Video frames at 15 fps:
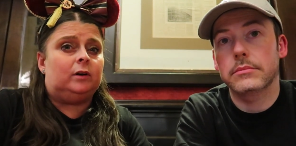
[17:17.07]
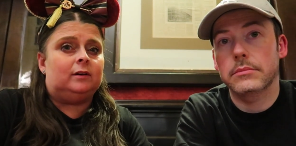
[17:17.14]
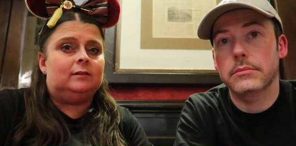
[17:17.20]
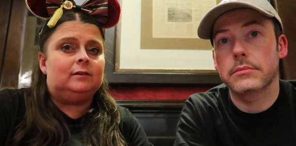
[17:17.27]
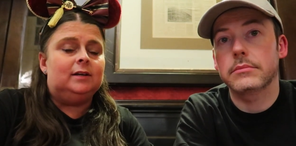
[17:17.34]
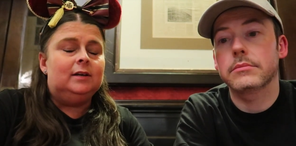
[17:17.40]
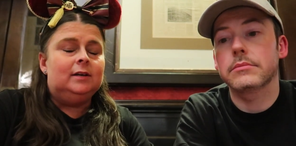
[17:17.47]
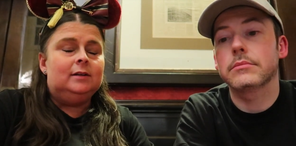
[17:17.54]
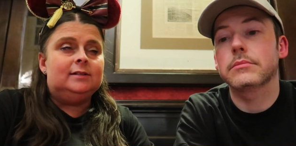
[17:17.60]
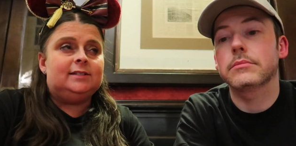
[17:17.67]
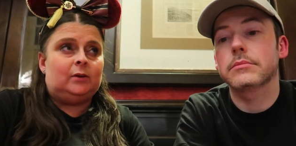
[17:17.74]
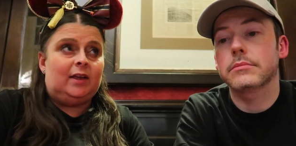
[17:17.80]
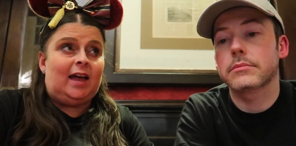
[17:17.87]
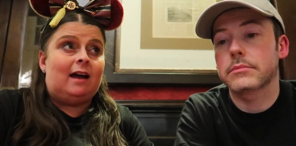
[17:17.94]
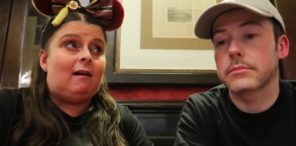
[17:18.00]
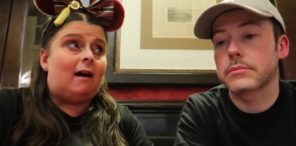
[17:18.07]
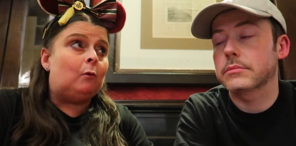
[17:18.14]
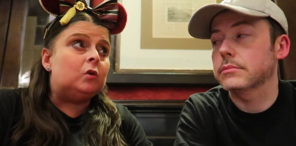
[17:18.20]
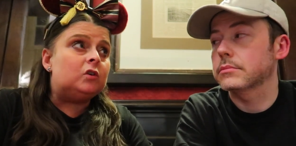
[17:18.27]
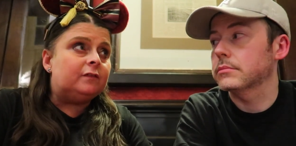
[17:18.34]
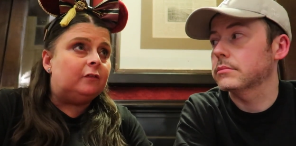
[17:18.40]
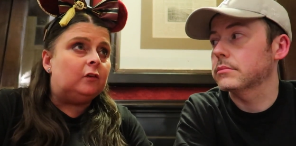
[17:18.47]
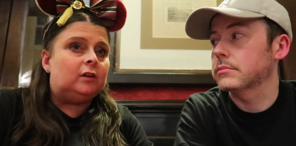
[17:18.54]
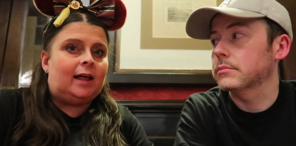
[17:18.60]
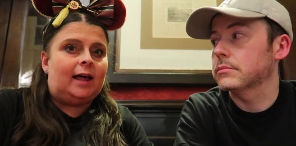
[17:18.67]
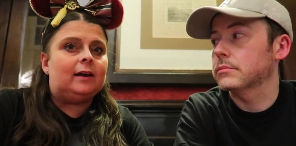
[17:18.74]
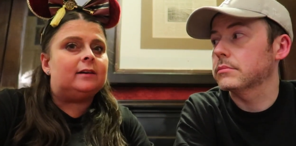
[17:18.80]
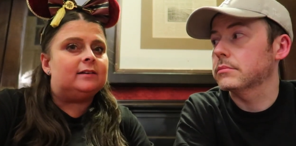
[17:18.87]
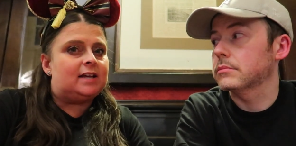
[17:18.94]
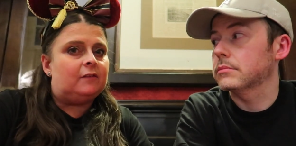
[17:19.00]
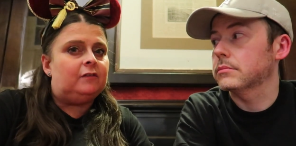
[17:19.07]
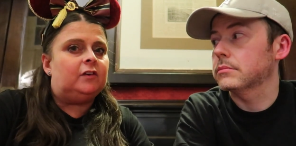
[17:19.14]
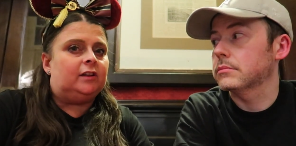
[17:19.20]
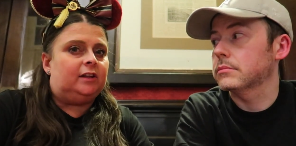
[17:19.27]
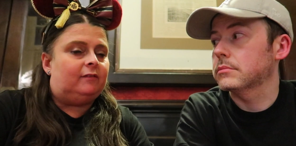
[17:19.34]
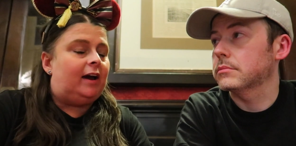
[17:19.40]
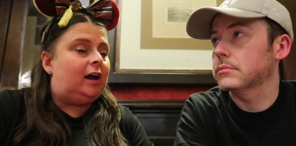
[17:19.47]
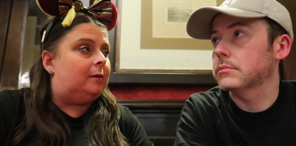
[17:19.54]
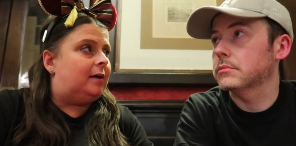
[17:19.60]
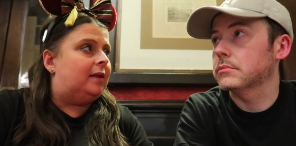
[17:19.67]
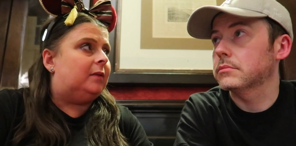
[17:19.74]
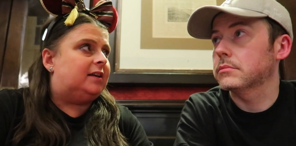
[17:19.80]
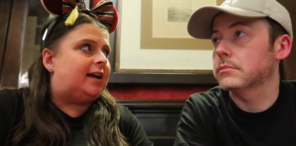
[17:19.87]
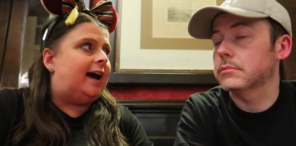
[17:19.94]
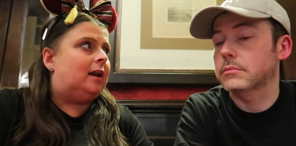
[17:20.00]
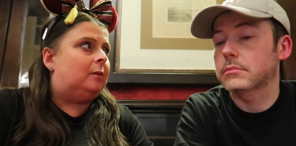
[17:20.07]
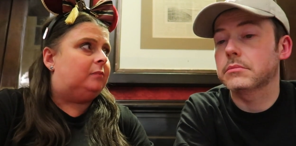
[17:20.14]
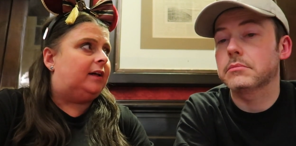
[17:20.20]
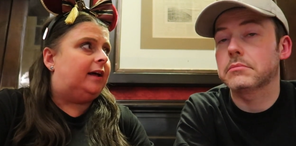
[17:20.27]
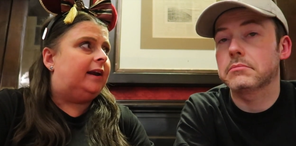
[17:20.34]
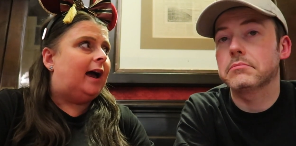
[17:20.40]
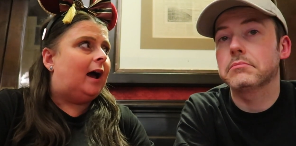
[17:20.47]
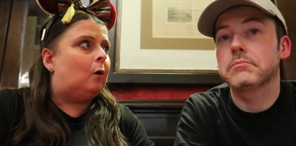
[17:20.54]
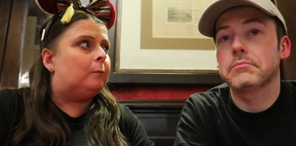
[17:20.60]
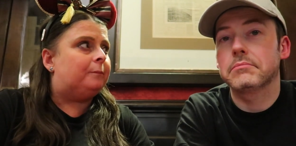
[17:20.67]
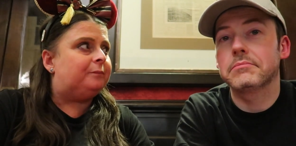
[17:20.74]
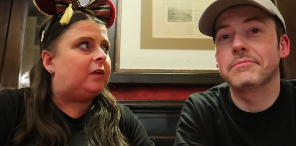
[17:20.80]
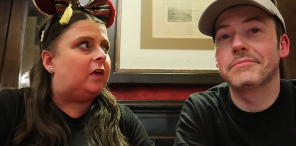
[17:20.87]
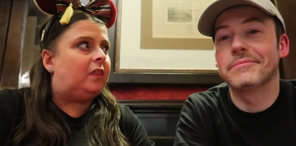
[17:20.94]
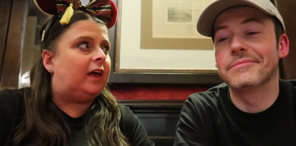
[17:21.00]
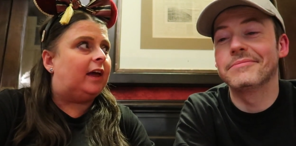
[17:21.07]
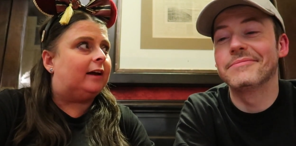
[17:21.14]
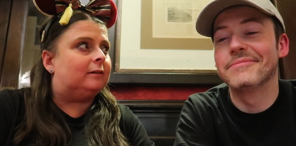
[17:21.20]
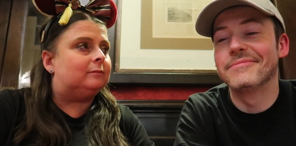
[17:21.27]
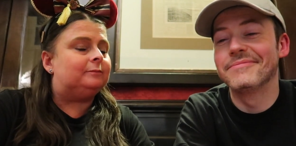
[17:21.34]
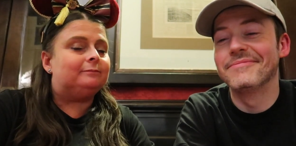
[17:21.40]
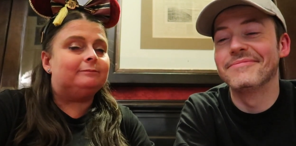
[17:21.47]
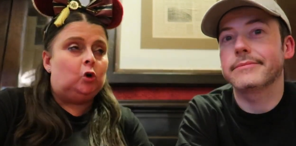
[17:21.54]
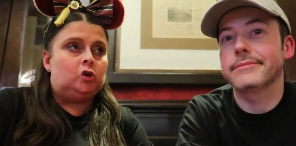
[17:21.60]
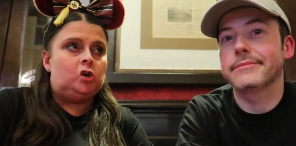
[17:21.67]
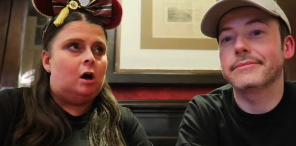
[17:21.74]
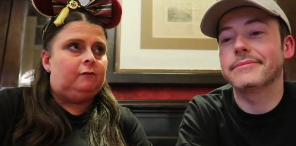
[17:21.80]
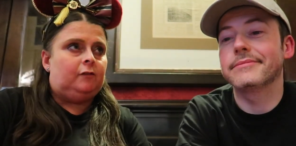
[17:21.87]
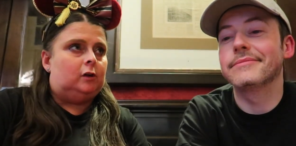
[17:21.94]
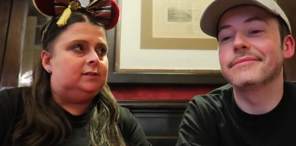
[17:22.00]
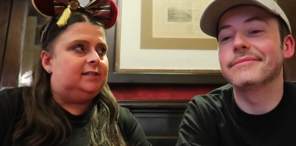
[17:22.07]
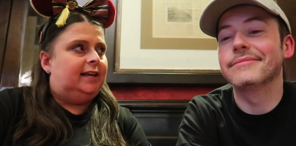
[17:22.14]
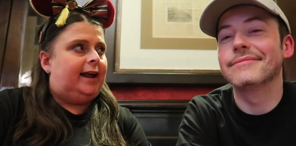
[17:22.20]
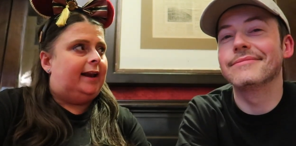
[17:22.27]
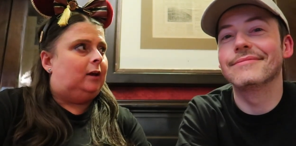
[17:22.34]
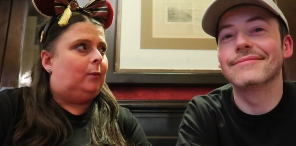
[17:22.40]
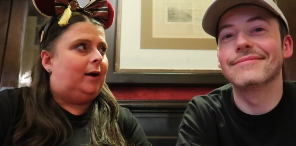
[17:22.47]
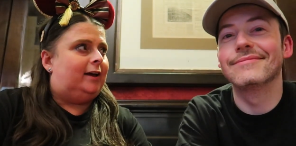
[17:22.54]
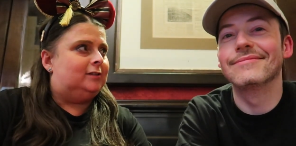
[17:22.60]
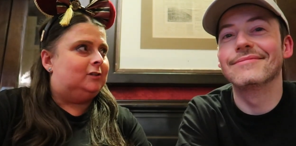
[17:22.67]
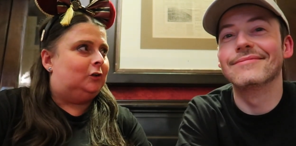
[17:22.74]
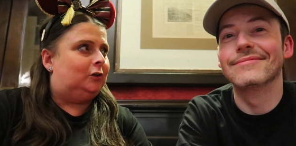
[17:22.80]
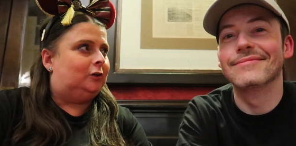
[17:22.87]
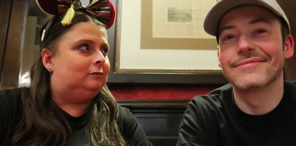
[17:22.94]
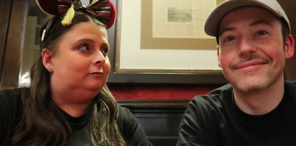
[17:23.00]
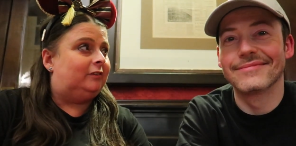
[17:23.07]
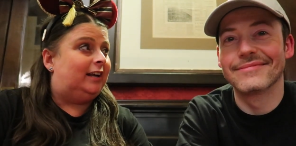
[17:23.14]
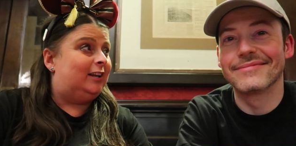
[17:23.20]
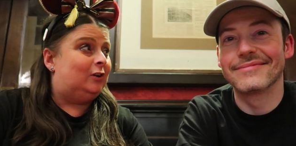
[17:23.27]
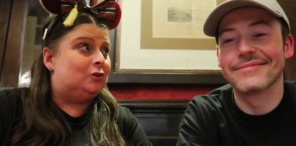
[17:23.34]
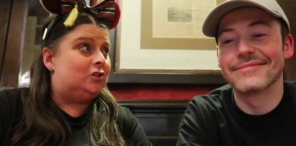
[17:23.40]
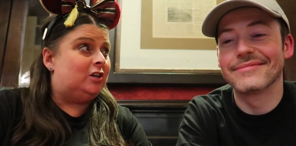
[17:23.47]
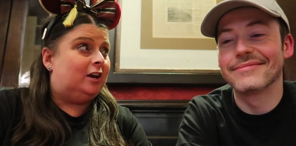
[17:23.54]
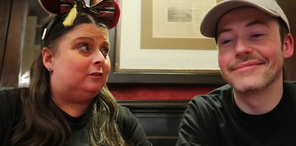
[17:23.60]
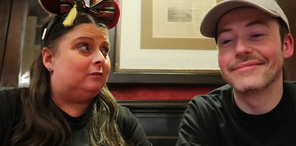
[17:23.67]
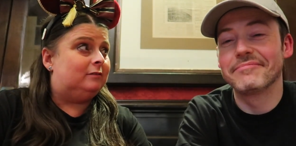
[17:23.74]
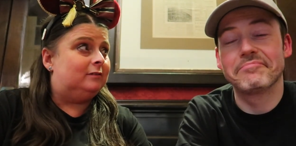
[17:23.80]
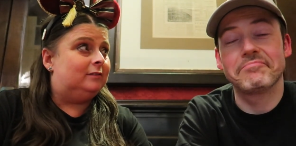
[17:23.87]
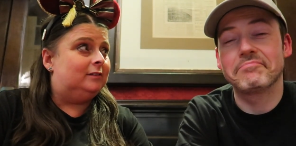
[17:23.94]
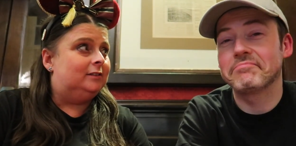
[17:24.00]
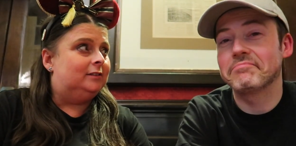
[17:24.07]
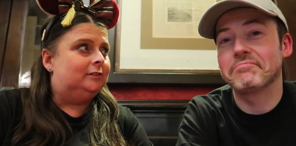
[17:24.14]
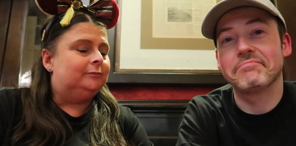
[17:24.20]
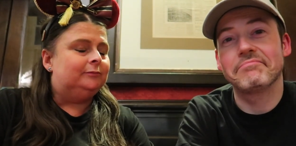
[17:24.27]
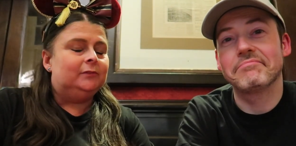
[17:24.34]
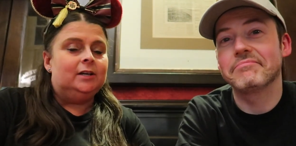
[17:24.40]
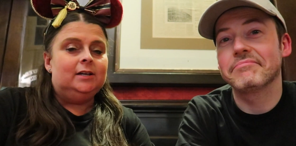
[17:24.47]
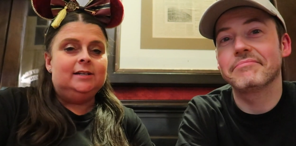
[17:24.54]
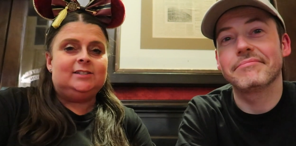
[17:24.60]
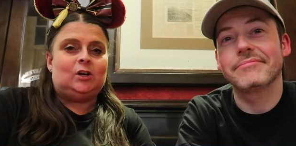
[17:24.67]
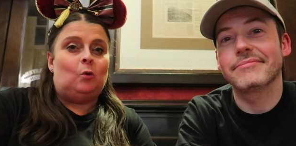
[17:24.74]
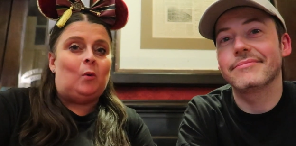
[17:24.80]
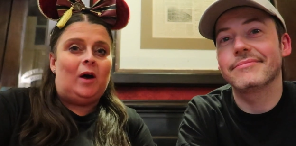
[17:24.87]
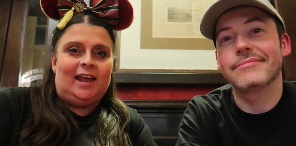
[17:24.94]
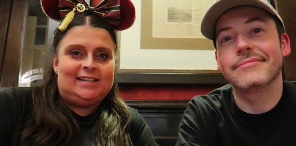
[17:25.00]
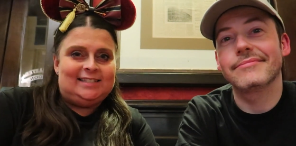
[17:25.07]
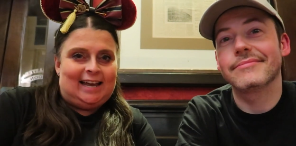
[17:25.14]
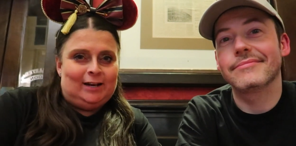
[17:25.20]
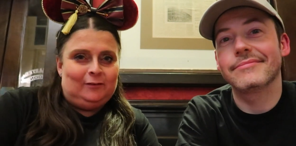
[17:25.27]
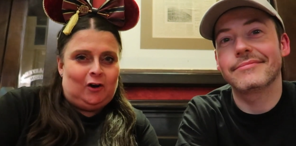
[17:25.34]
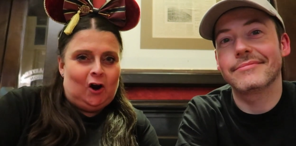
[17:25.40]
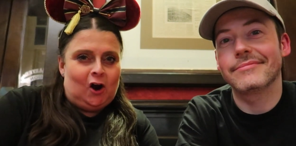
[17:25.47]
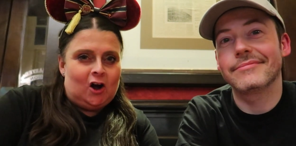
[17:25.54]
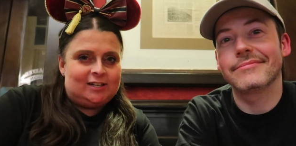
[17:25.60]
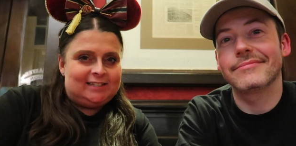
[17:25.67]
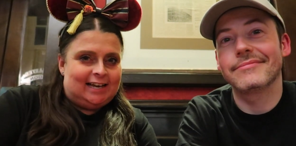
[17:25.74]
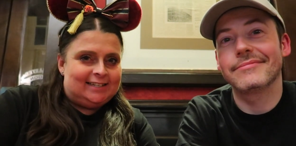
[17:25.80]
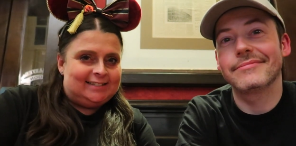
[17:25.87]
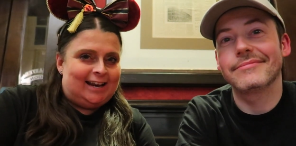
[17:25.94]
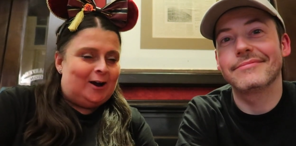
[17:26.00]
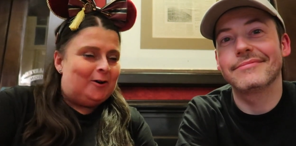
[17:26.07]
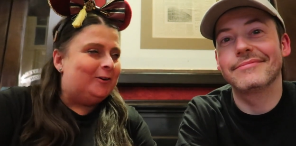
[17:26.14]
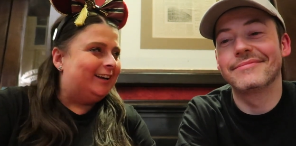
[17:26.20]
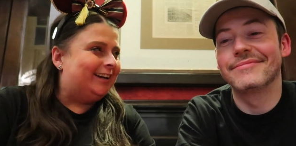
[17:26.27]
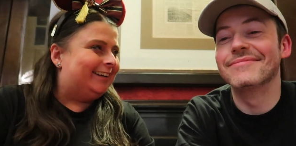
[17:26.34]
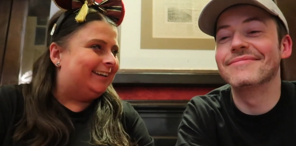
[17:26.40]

Speaker 1: And so yeah, I would I definitely recommend the dining plan now. I think. not fault it in any way at all, really, could you? So well excited for our cocktails now.